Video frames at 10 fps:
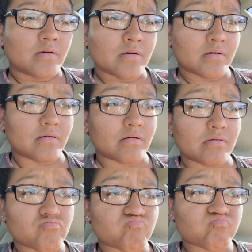I'm
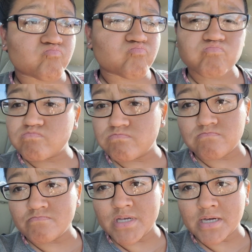
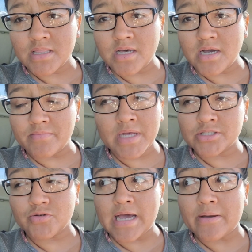not gonna lie, I'm
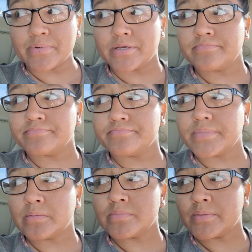not too happy.
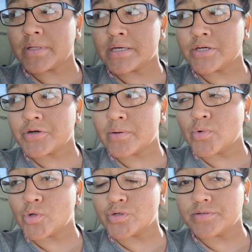I'm, I'm not in a great
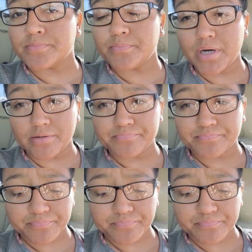mood. But